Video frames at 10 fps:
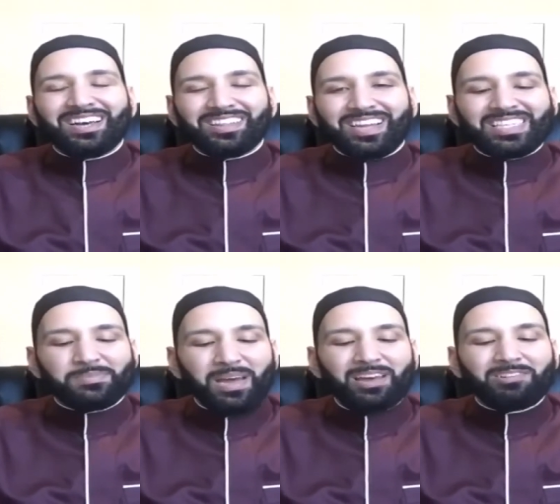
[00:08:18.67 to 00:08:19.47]
Allah
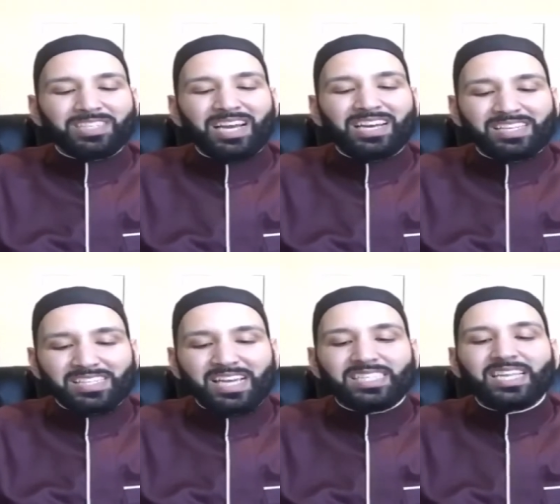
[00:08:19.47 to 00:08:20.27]
subhanahu wa ta'ala
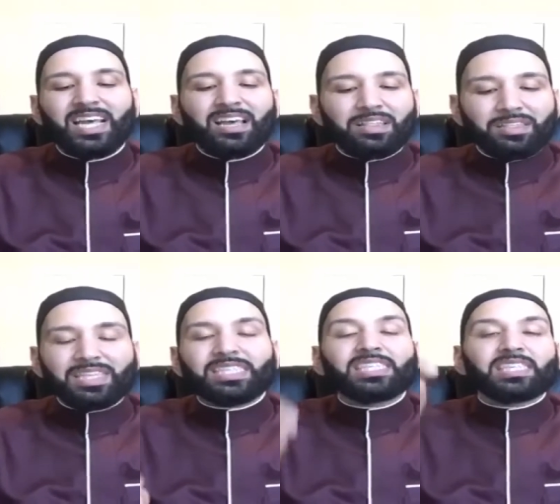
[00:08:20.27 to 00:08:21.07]
says,
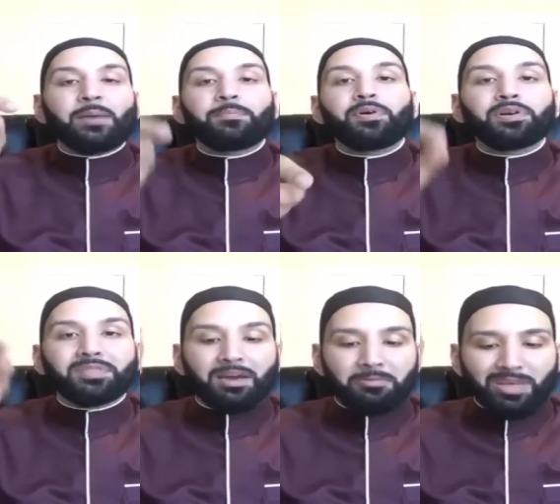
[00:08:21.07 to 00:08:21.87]
this is a book
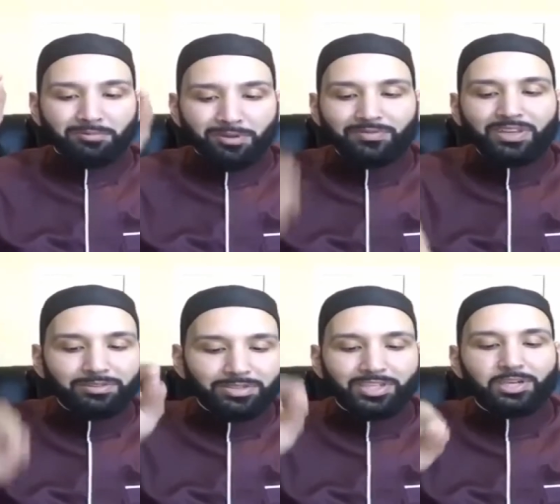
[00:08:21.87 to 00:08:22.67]
that we have
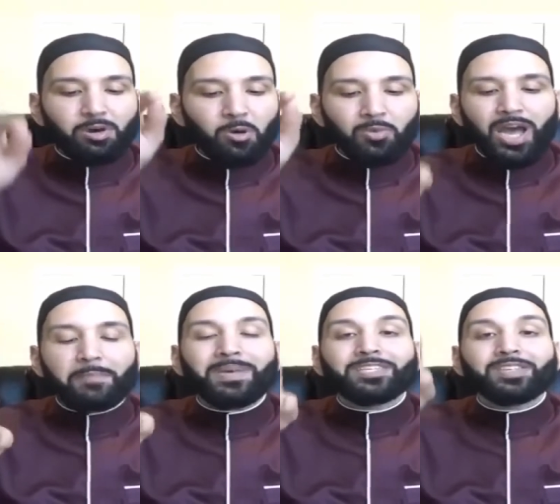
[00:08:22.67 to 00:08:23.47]
revealed to you, O
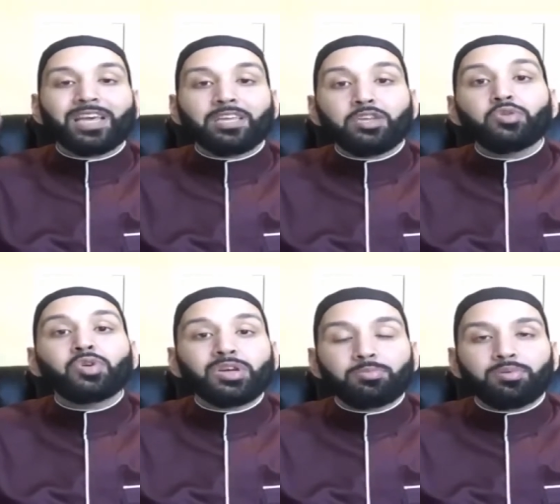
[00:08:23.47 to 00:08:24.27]
Muhammad, so that you
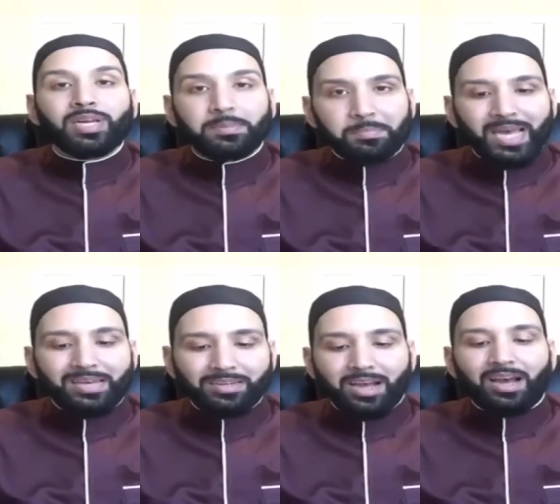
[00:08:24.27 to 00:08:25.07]
could bring
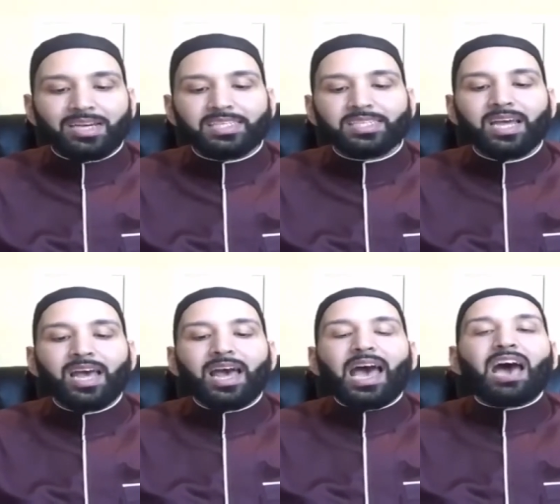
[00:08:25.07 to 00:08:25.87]
mankind
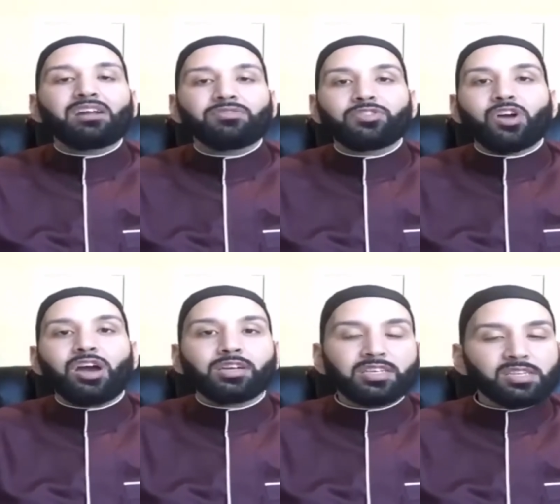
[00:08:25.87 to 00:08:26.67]
out of
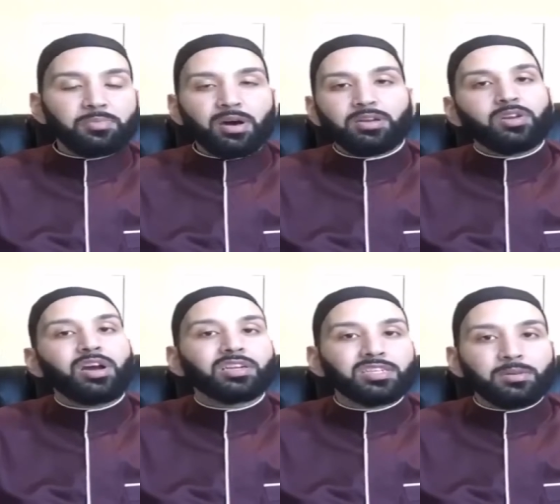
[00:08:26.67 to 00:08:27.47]
darkness upon
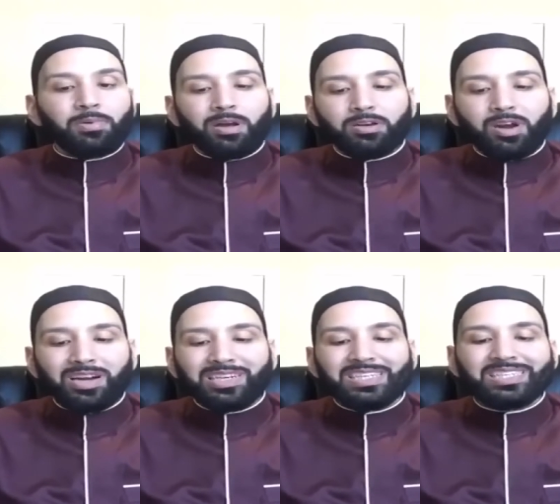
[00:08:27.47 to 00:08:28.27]
darkness upon
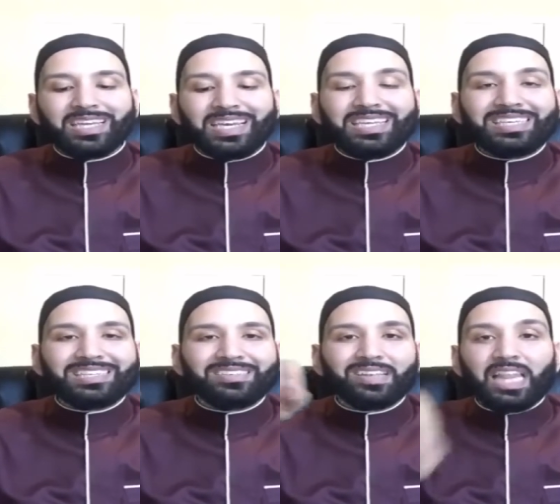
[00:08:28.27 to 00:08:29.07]
darkness
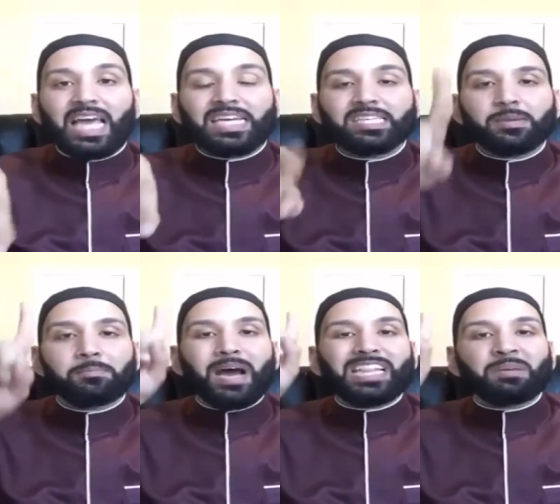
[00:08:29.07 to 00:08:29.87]
into the light
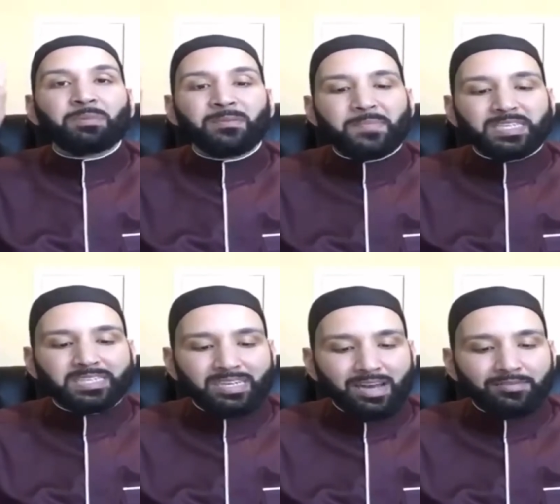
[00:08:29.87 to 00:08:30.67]
by the
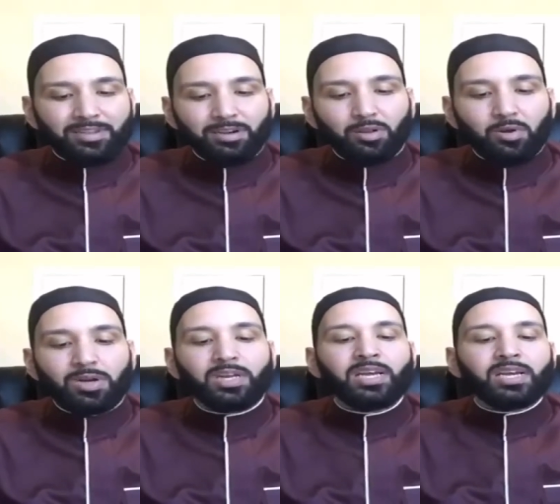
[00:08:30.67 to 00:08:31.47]
permission of their
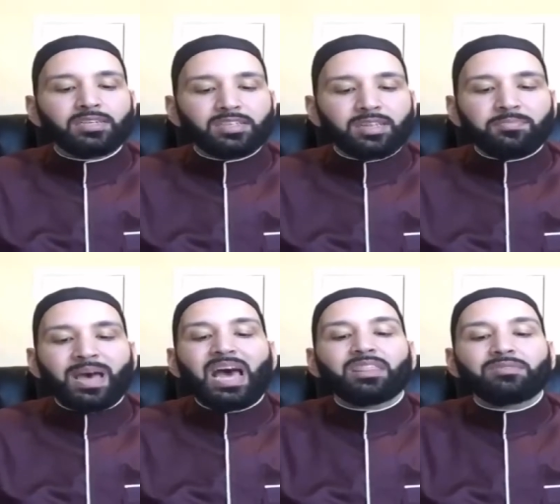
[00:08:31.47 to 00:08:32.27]
Lord to the
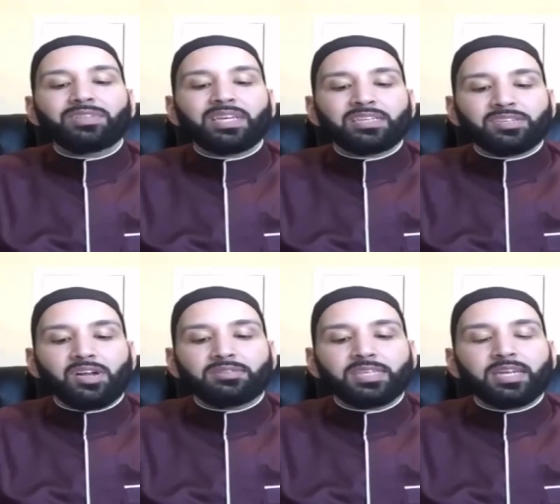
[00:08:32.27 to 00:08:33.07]
path of the
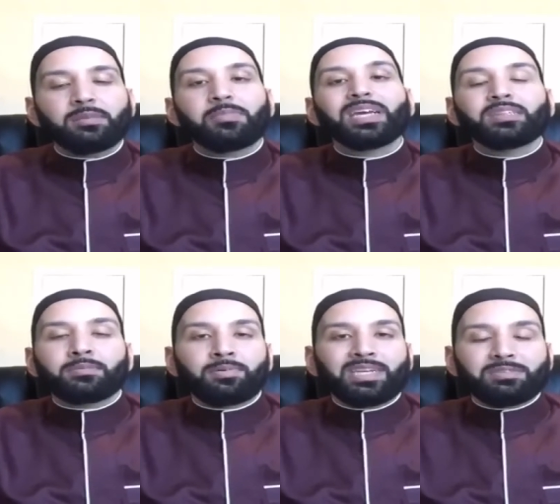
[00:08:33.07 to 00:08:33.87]
exalted in might, the
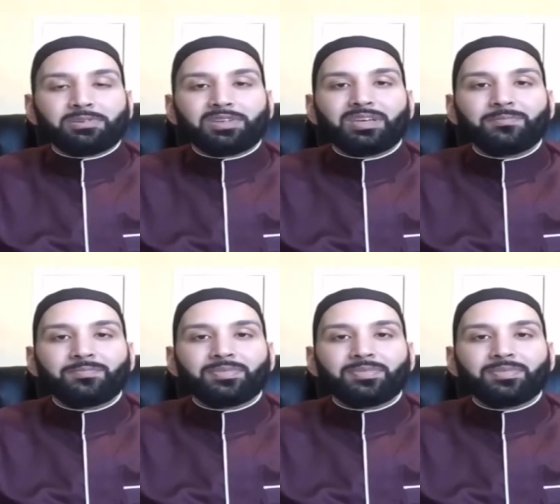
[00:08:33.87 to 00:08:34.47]
praiseworthy.